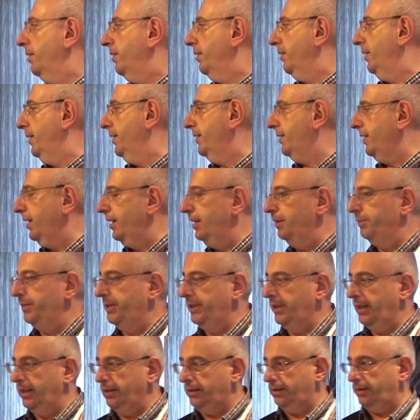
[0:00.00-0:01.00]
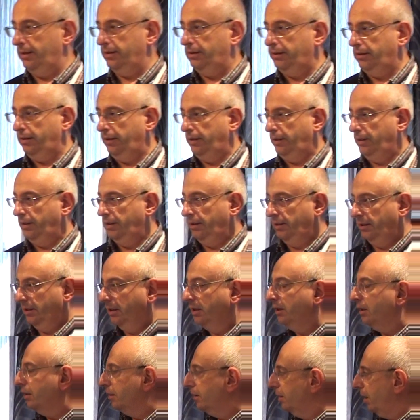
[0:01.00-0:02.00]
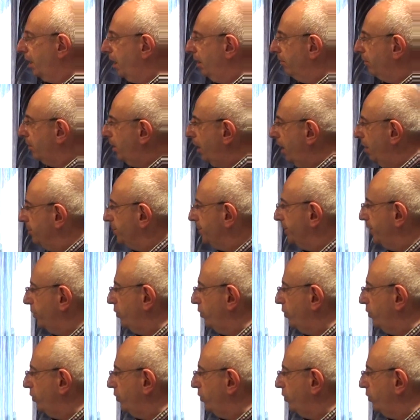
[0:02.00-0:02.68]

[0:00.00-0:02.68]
is eliminated, now comes the